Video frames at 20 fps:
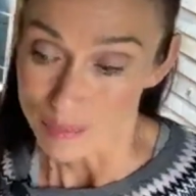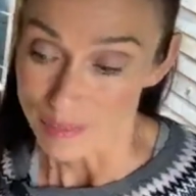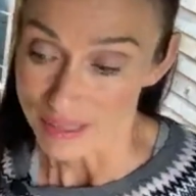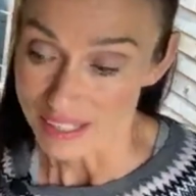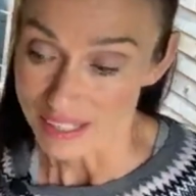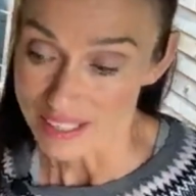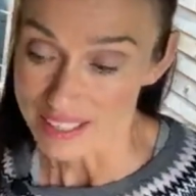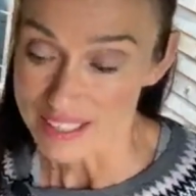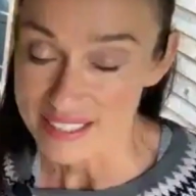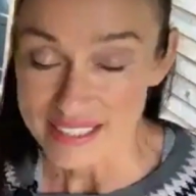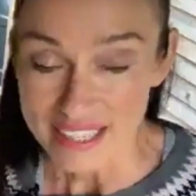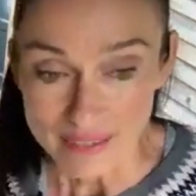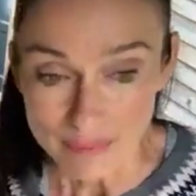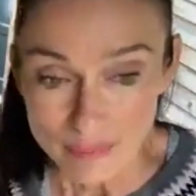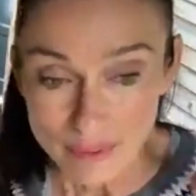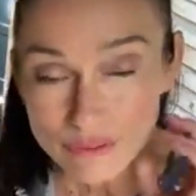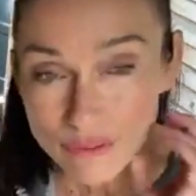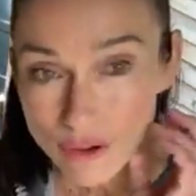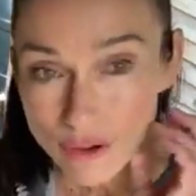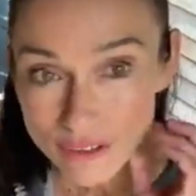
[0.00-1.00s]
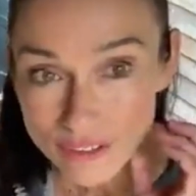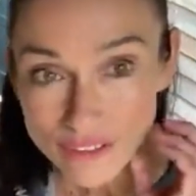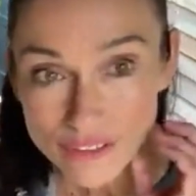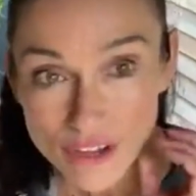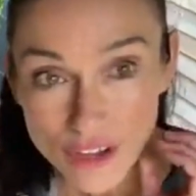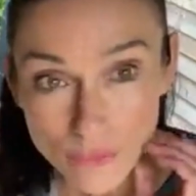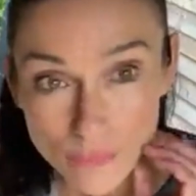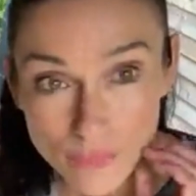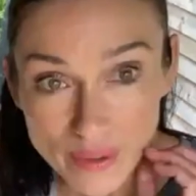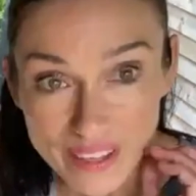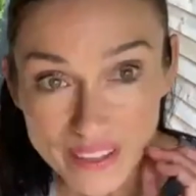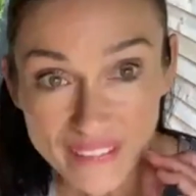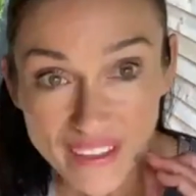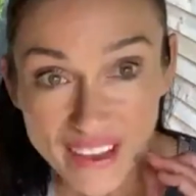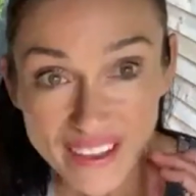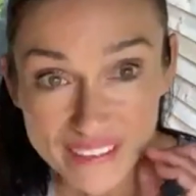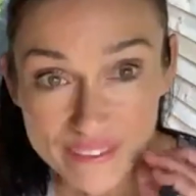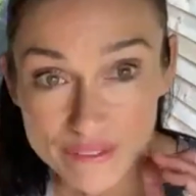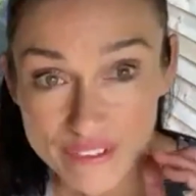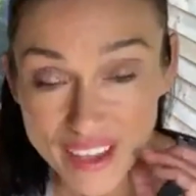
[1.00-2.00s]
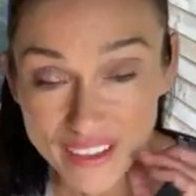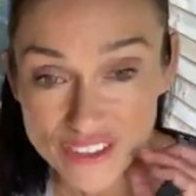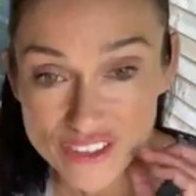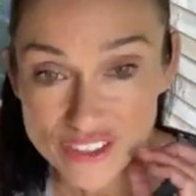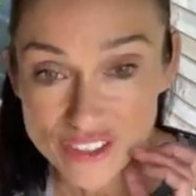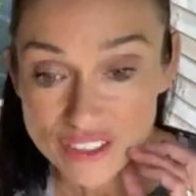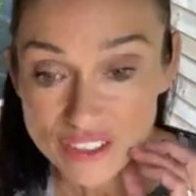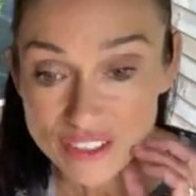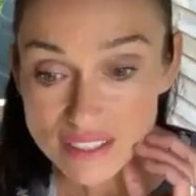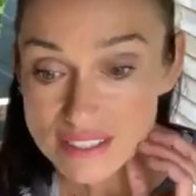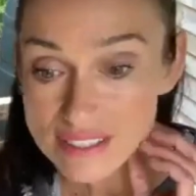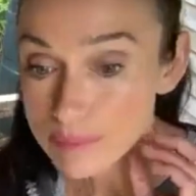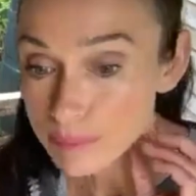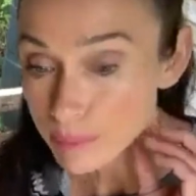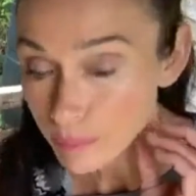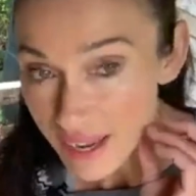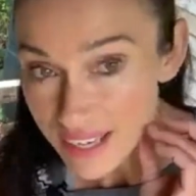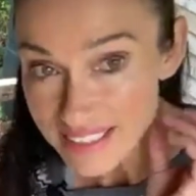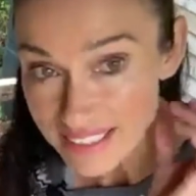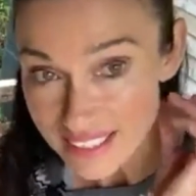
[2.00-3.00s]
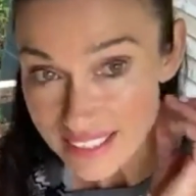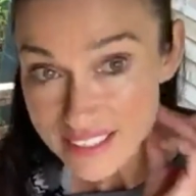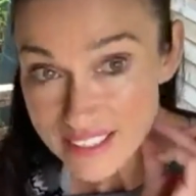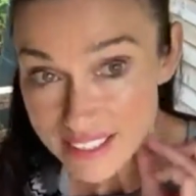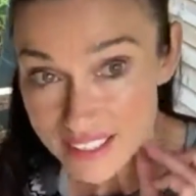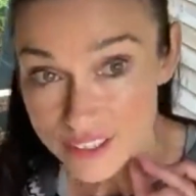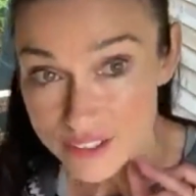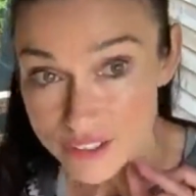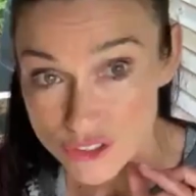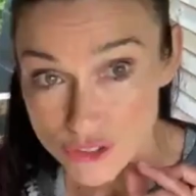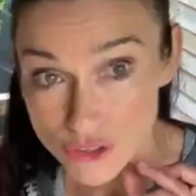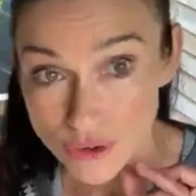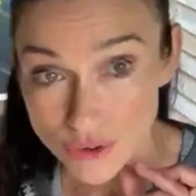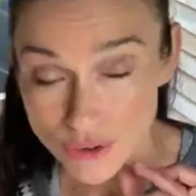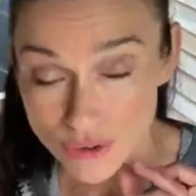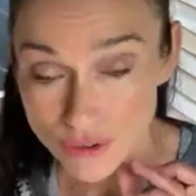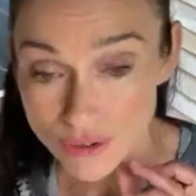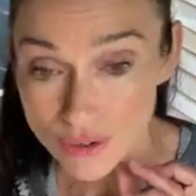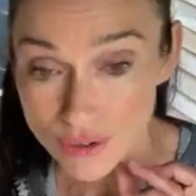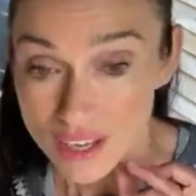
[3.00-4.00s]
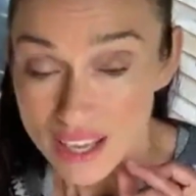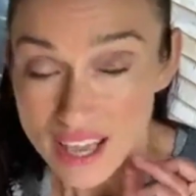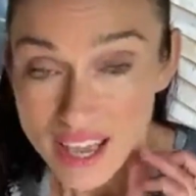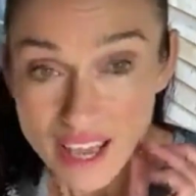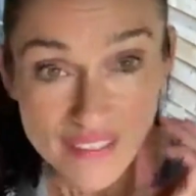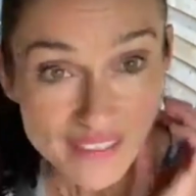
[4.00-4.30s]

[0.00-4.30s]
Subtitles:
because before you know it, that infection can spread into your jaw,